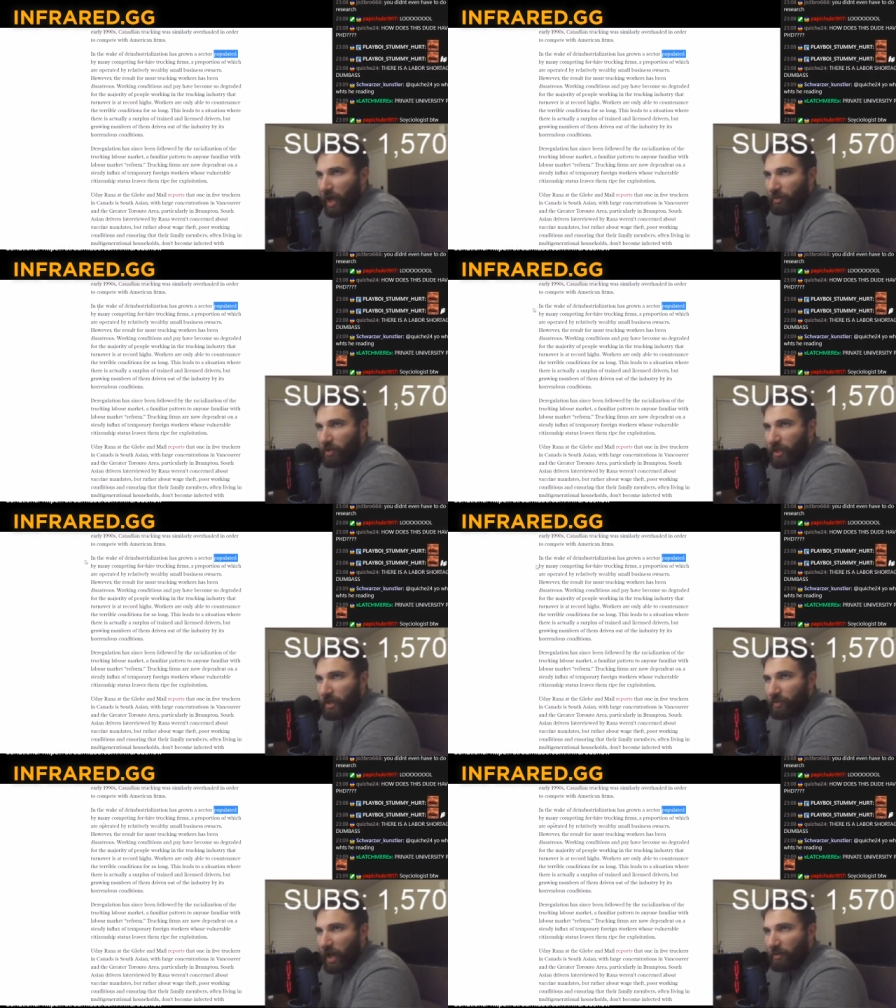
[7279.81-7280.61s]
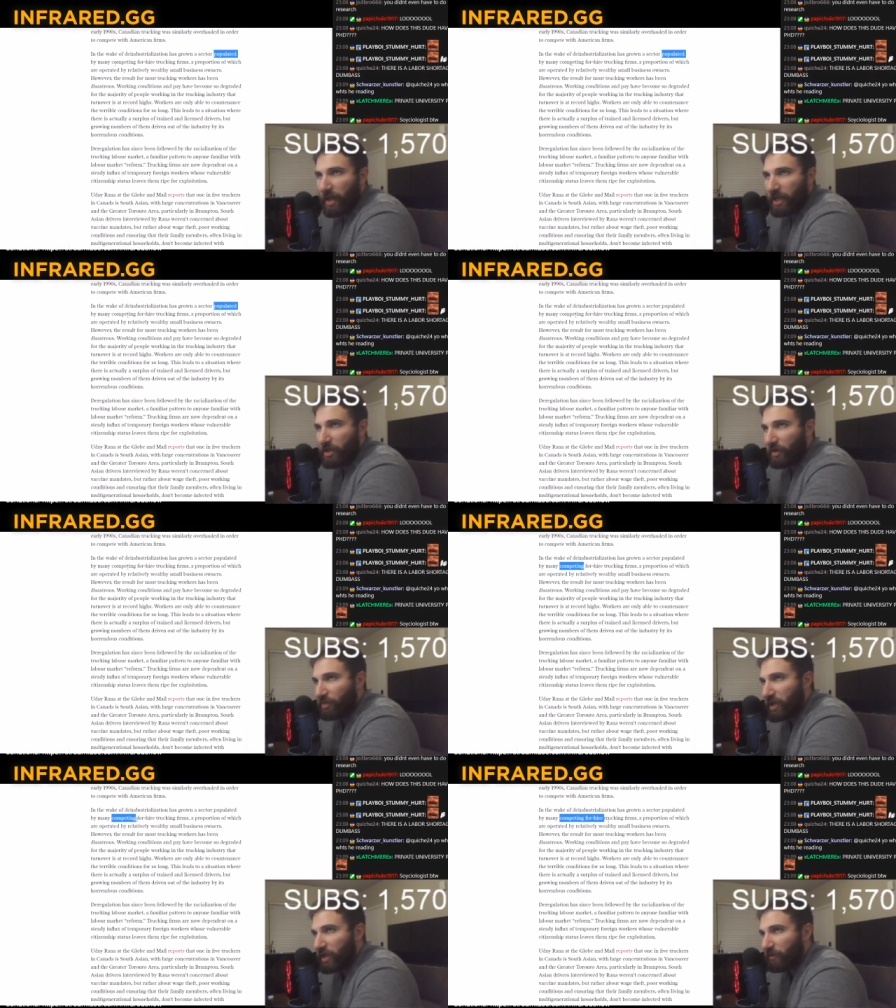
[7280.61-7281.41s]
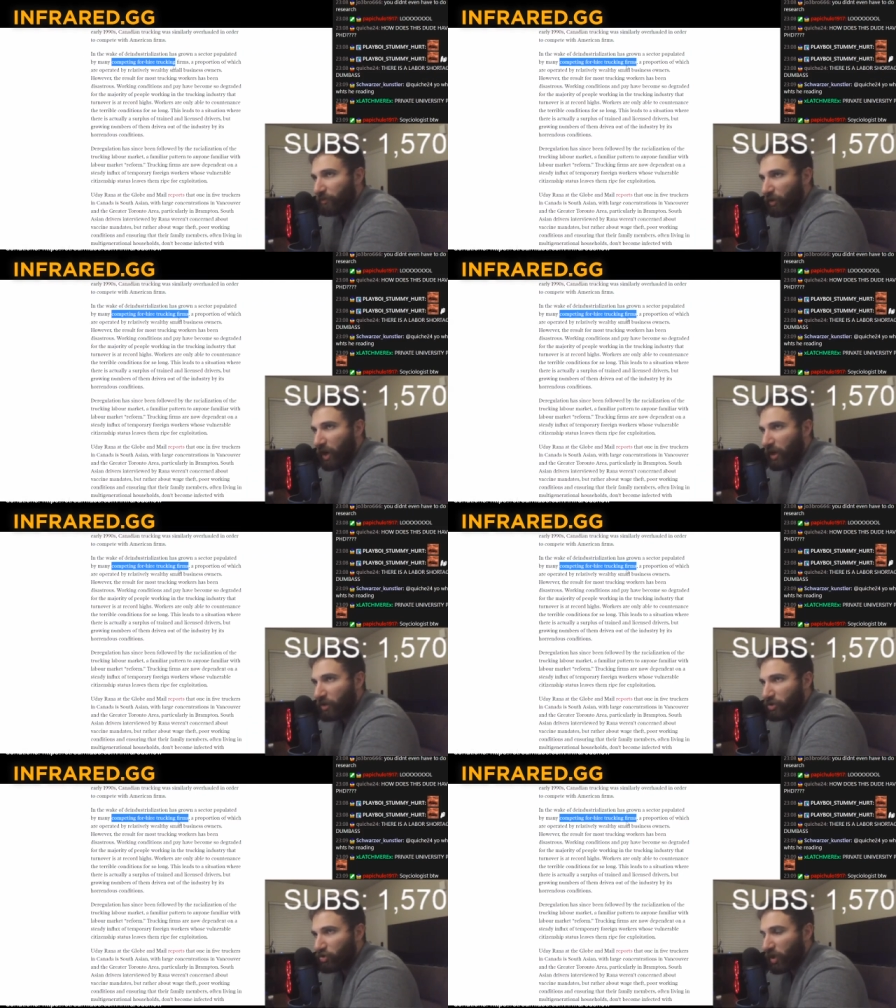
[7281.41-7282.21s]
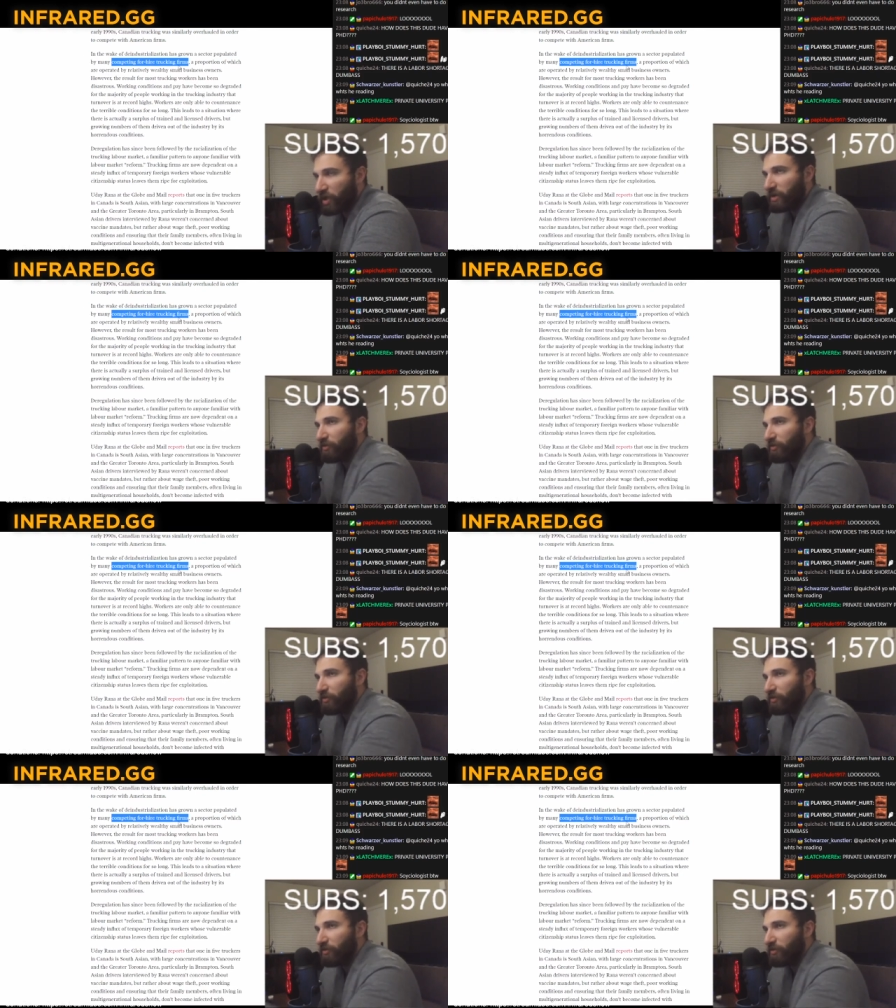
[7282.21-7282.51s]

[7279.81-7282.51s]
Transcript: Populated by many competing for hire trucking